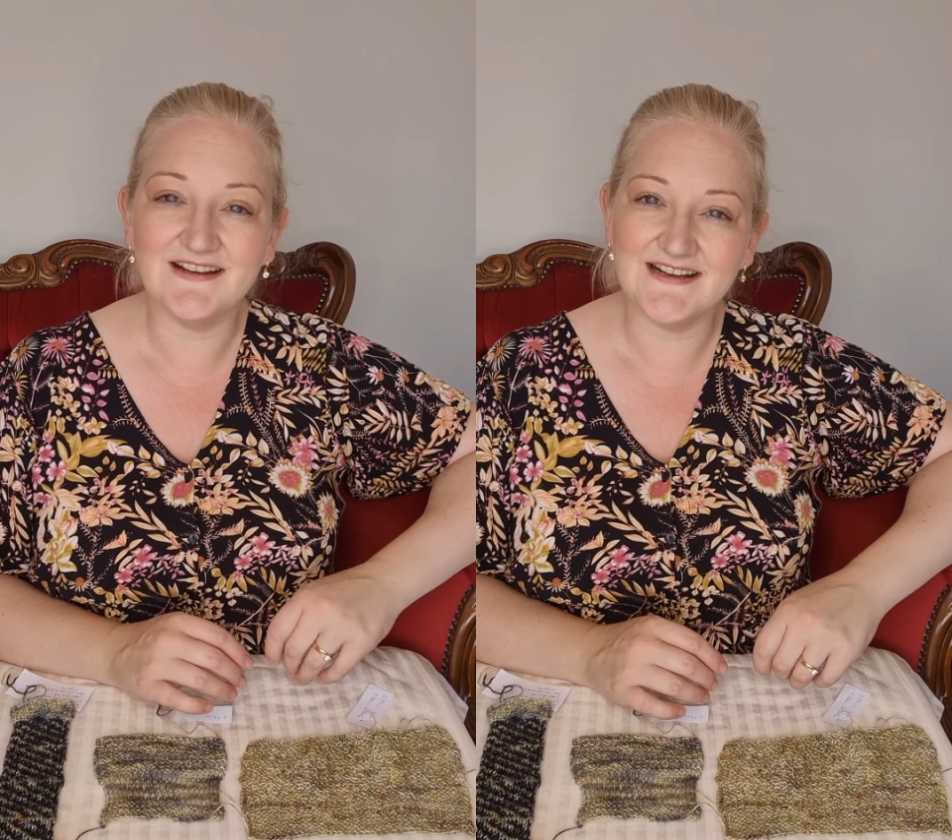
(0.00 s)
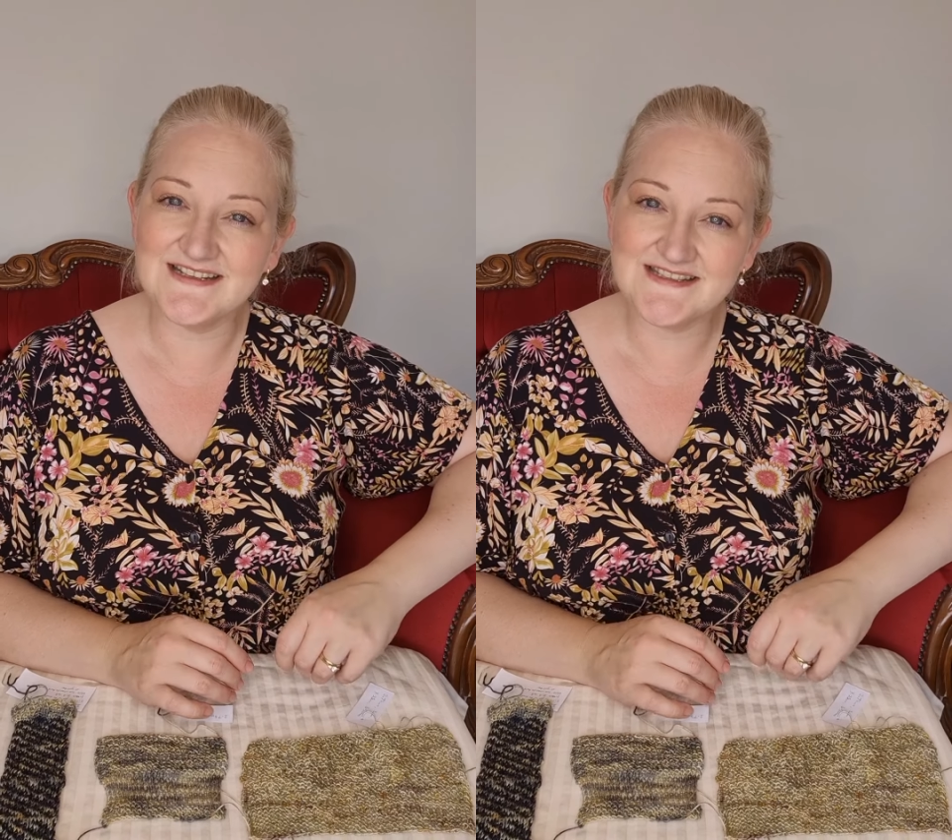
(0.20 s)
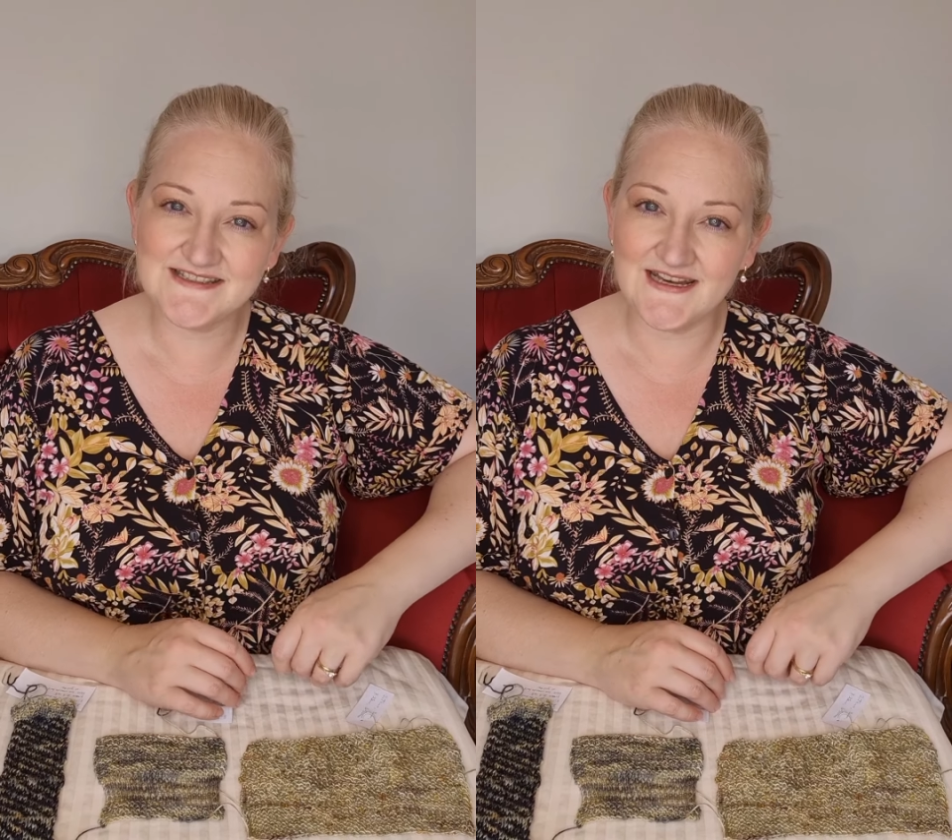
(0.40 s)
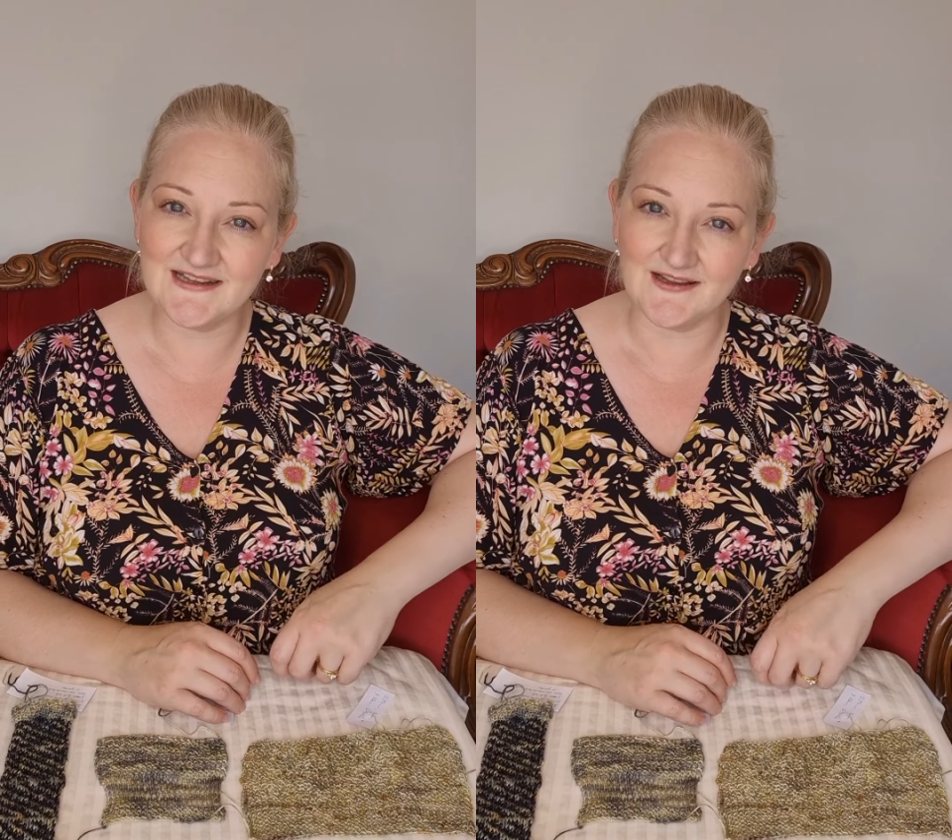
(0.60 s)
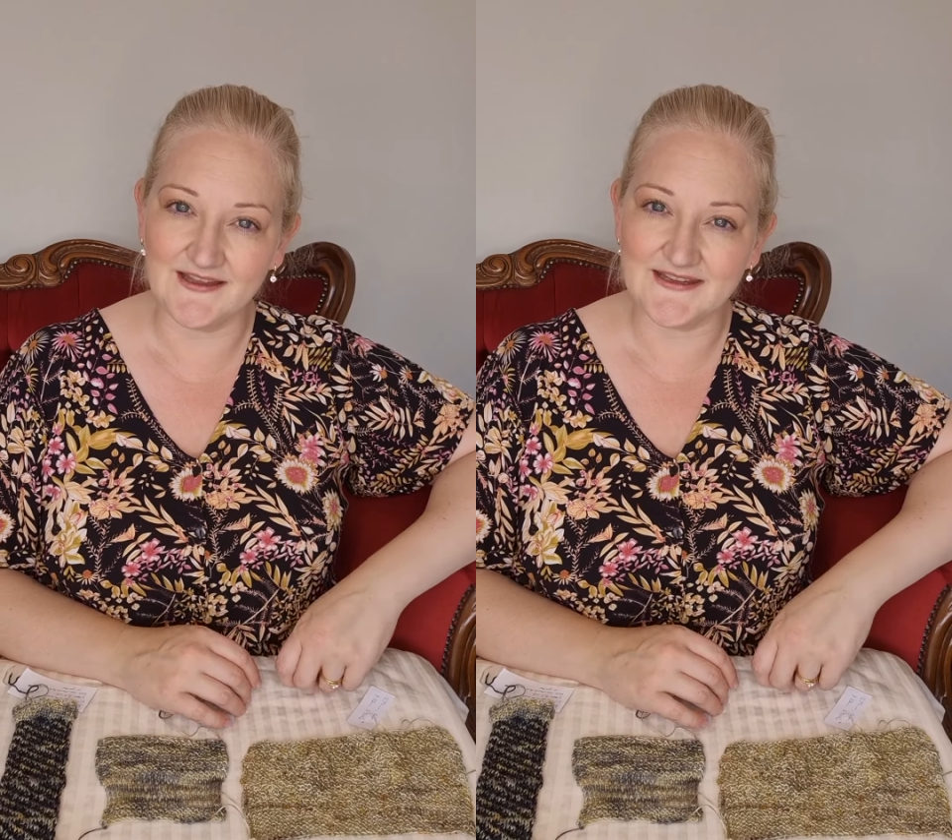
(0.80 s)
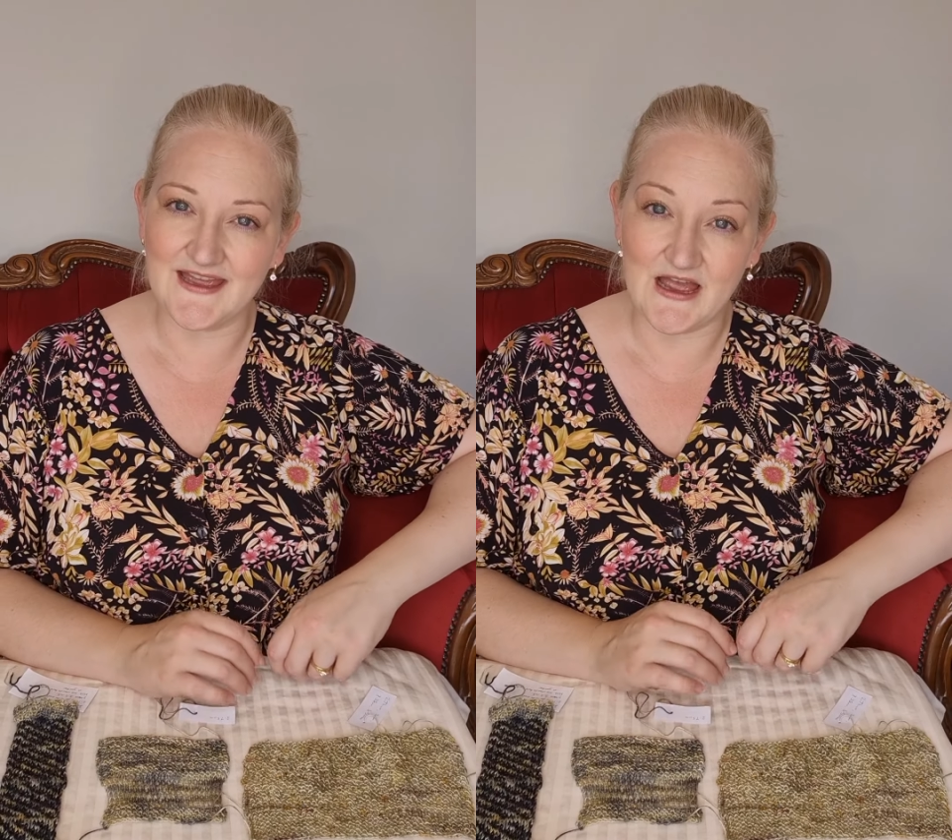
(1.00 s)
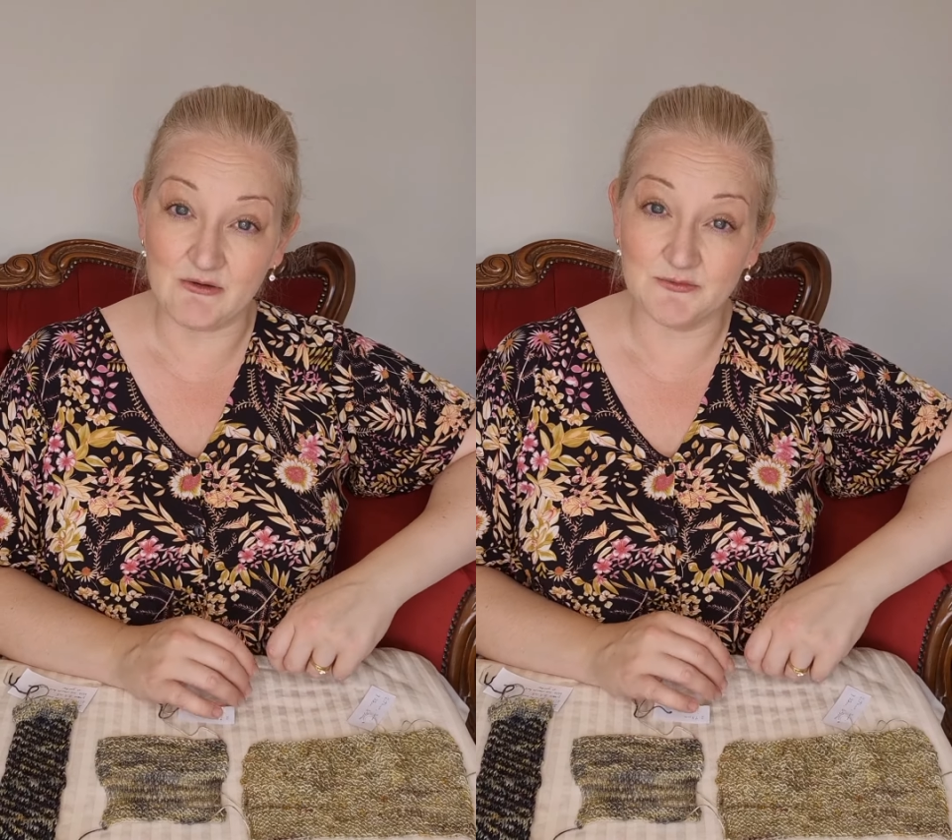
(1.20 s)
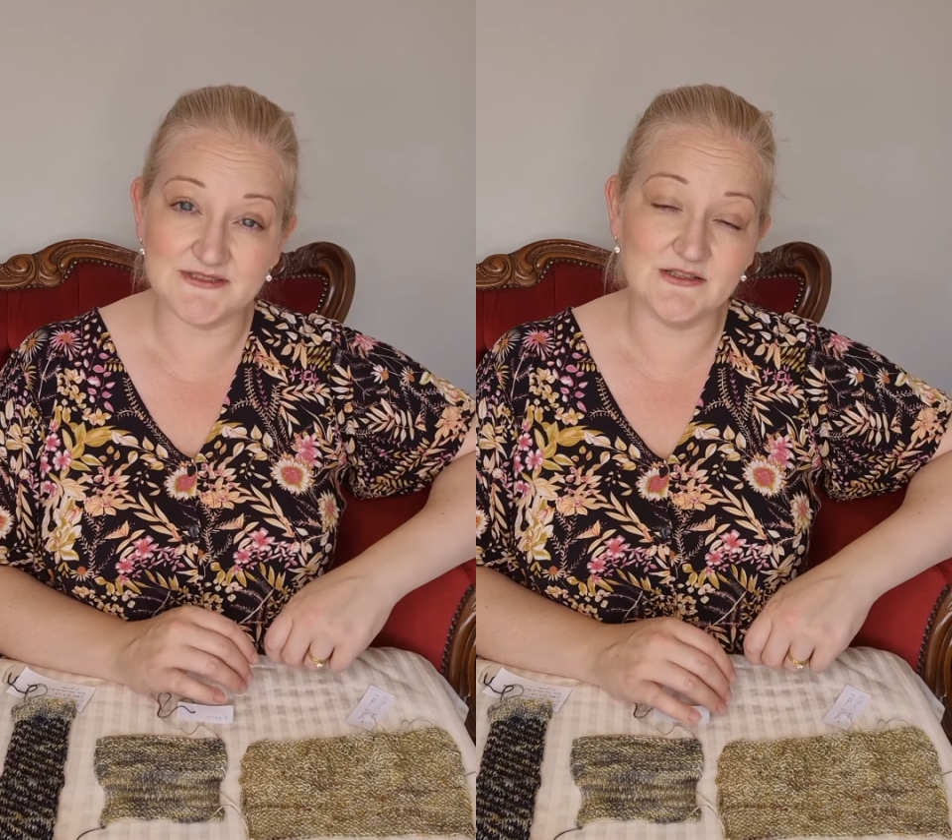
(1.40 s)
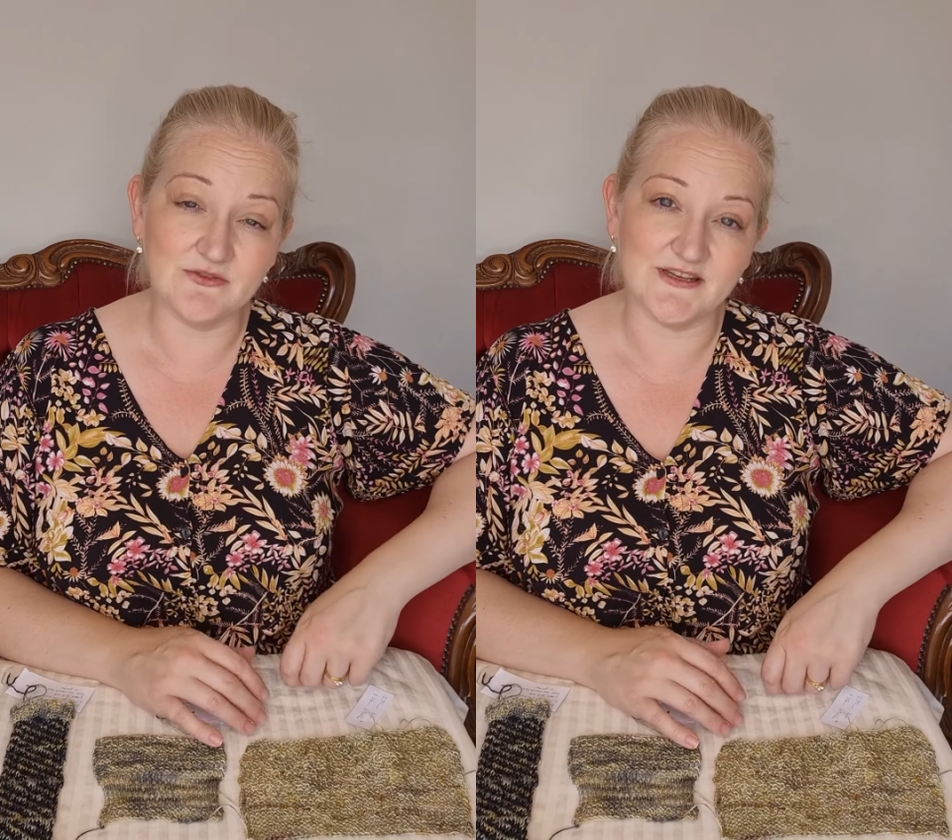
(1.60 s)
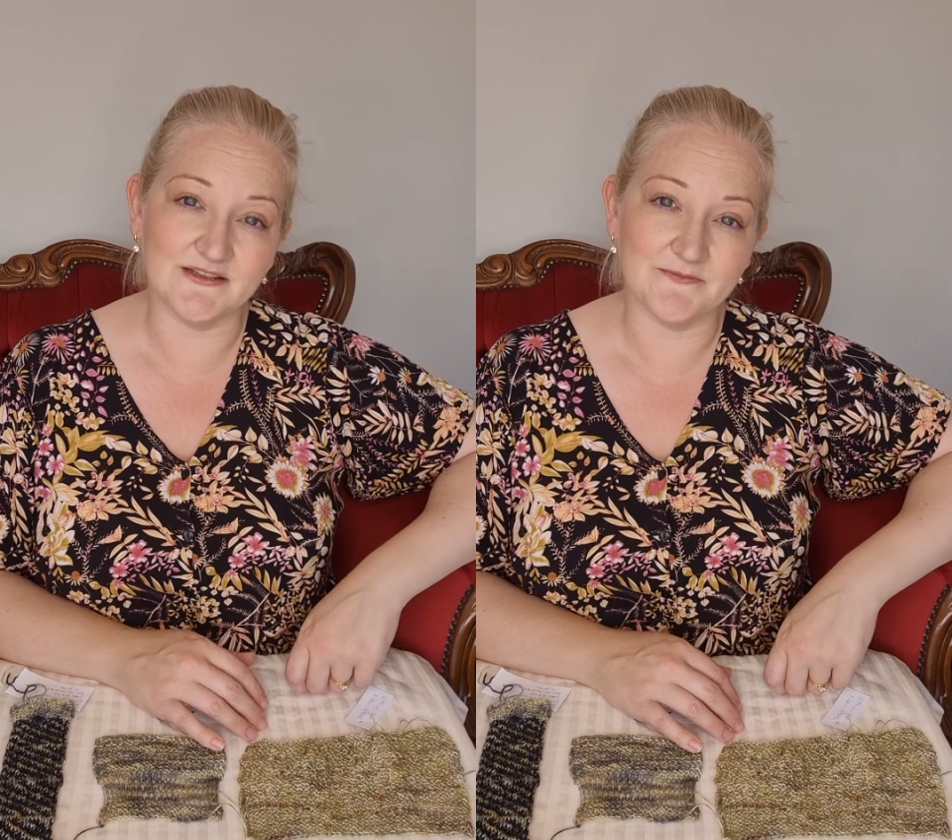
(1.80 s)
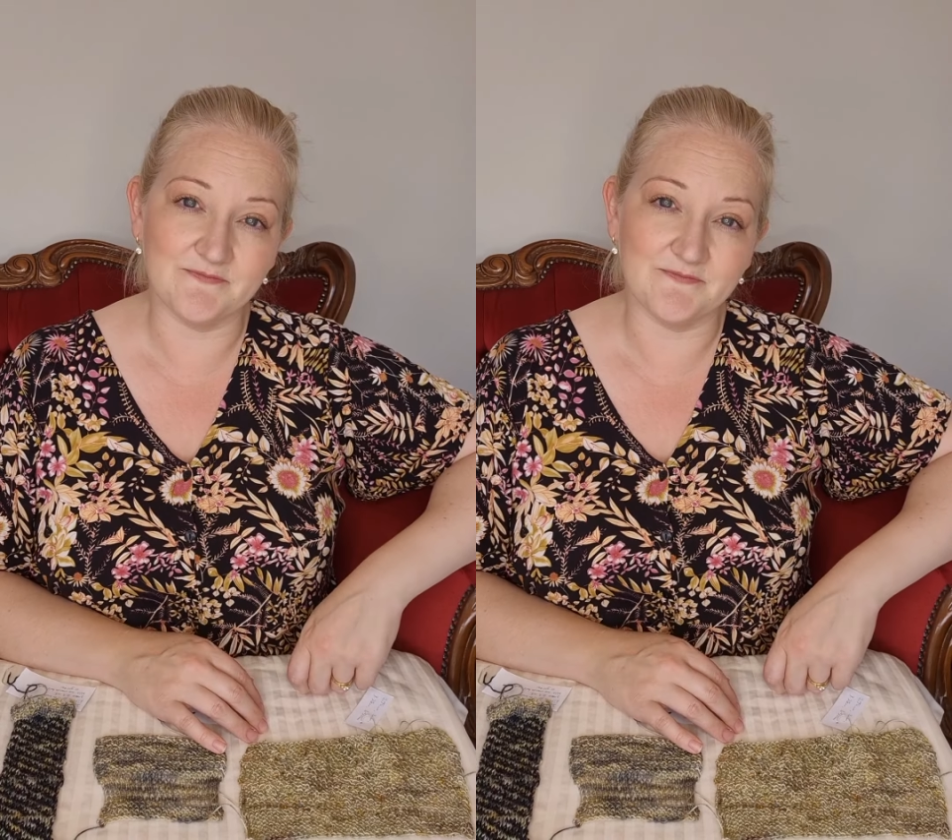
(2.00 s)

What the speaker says: I just didn't like how it was looking.